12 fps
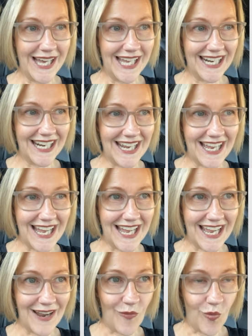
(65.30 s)
But
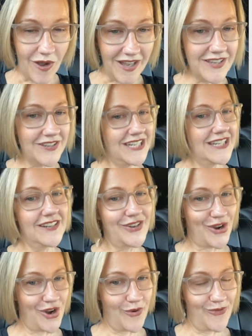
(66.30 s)
what you
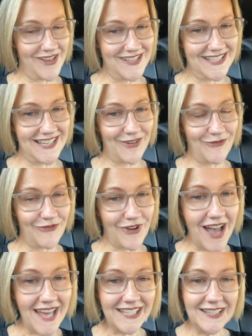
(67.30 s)
didn't know was that
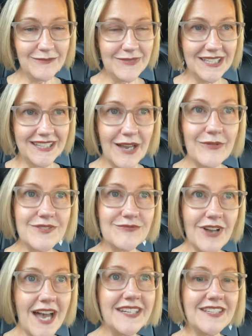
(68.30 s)

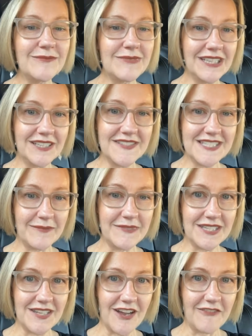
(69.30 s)
was right in the middle of
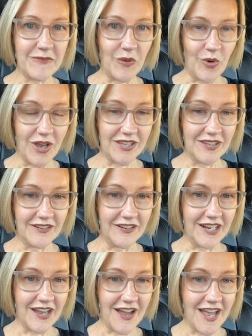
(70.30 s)
something that I've been working
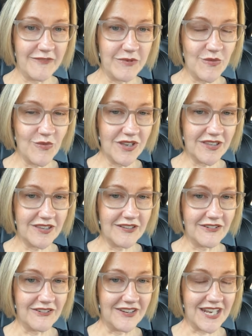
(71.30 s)
on. Now, I've been
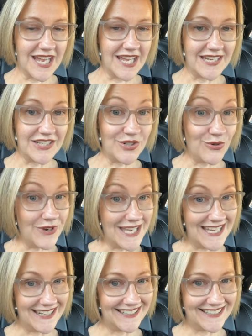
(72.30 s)
working on a
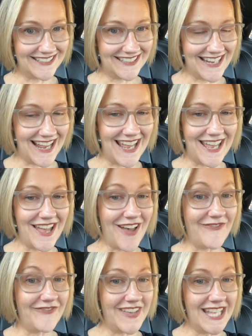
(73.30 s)
toolkit, a
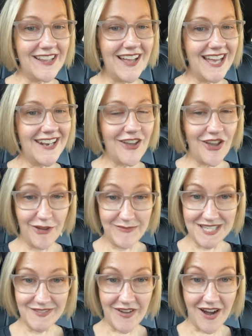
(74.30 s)
Feline
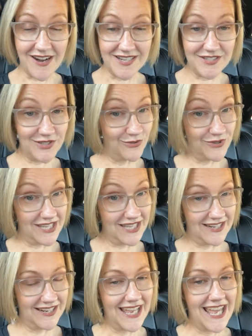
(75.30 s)
Herpes Virus
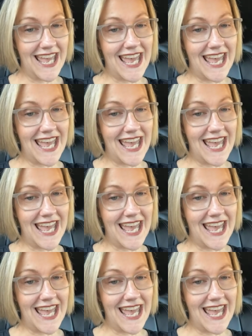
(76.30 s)
Toolkit,